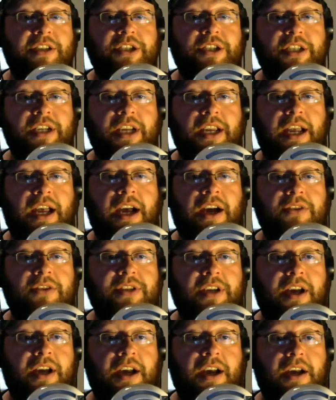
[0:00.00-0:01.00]
shit out
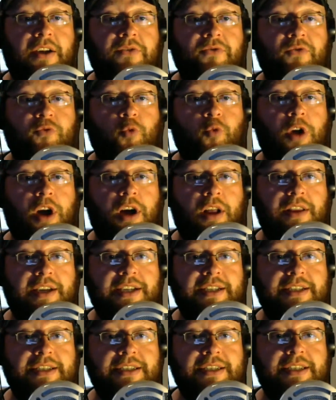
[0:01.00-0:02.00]
of
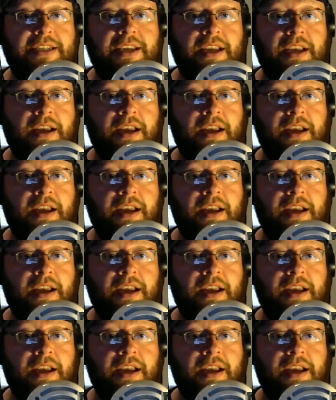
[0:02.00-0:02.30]
Rollins.